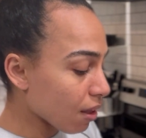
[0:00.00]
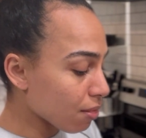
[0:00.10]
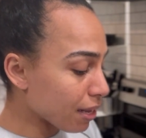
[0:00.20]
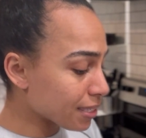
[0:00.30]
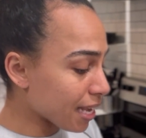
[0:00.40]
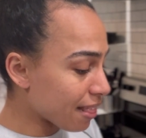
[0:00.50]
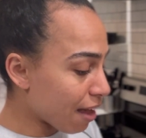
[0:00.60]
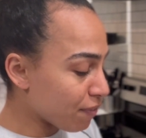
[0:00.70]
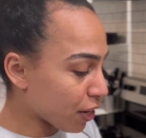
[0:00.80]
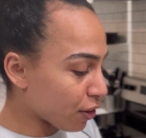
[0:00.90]
let's get
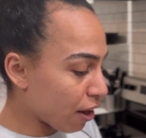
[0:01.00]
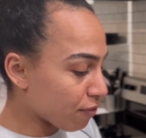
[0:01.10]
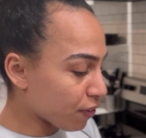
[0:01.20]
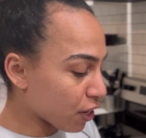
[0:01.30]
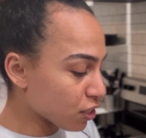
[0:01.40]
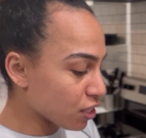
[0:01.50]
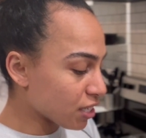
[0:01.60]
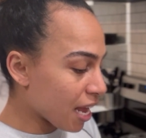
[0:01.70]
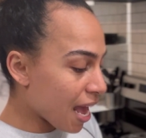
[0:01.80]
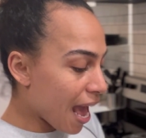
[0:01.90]
that figured out first
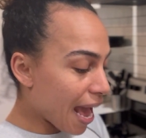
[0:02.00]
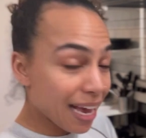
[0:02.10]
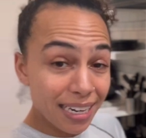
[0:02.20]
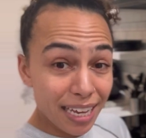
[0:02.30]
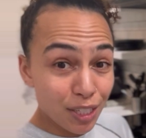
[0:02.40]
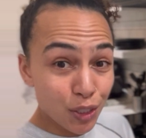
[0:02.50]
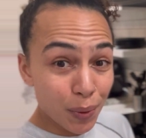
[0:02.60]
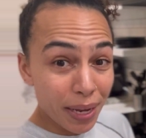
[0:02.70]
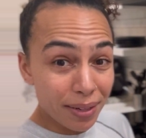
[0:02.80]
and get to it.